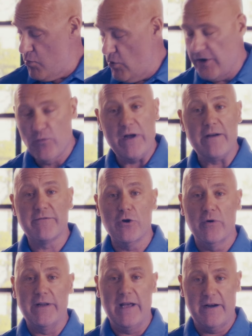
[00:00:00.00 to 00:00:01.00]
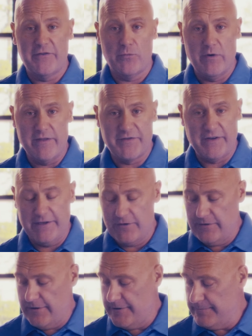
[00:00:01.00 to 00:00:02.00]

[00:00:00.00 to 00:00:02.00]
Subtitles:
One way of doing that is with a Cycle Gard.